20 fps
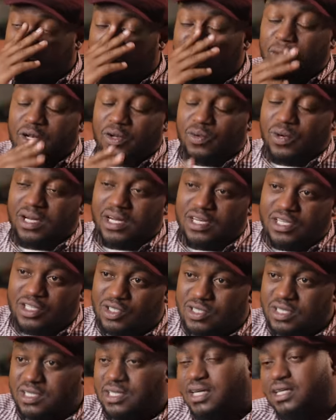Ilikuwa
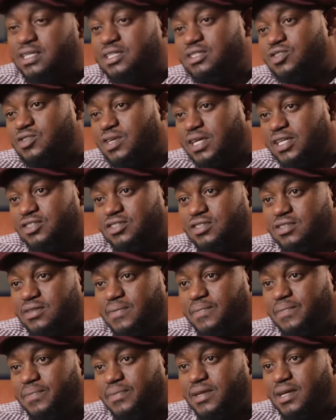inani stretch.
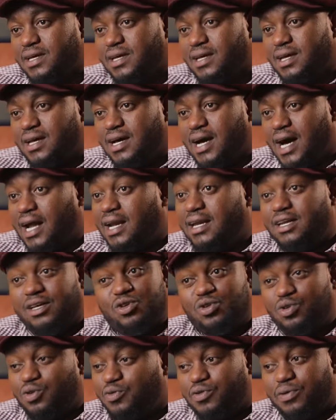And
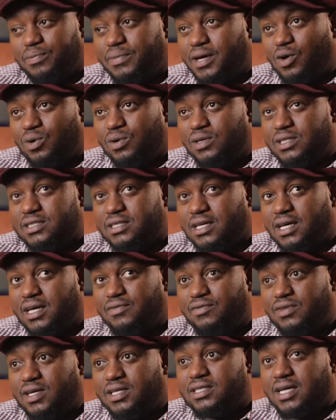you know, for me, I always say
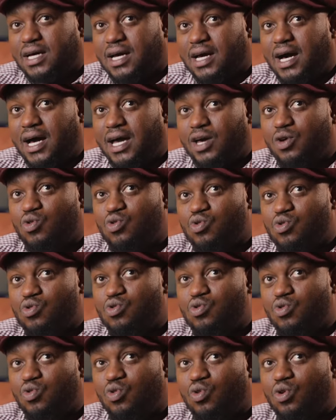if there's a guy
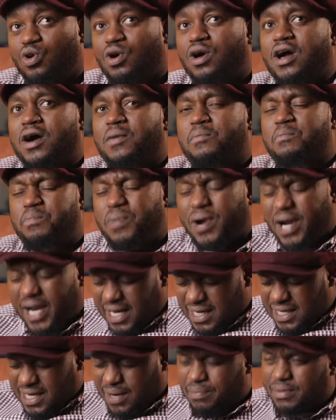who
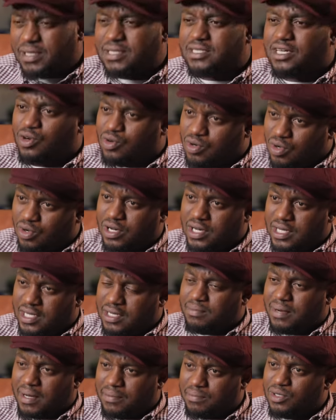played a major role
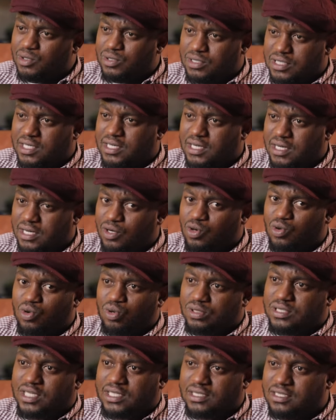in my music,
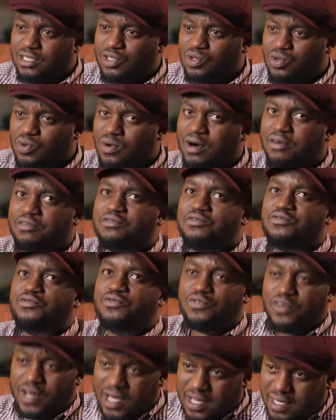Googs and Sedo are
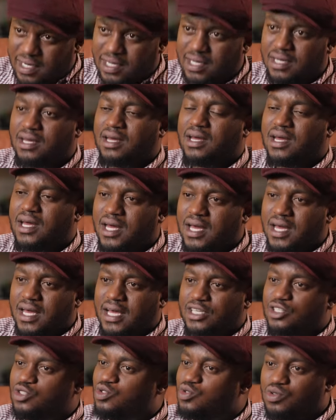very
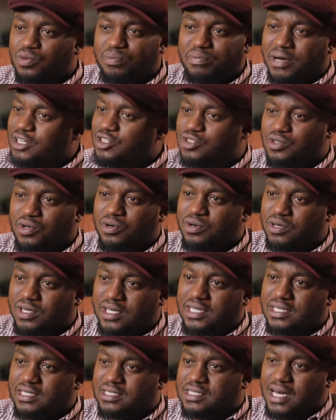instrumental
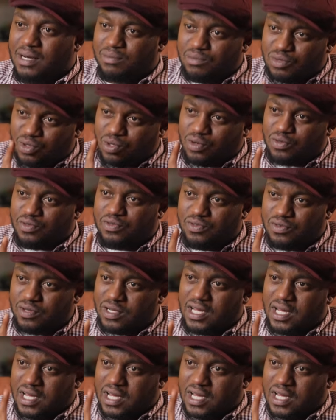in terms of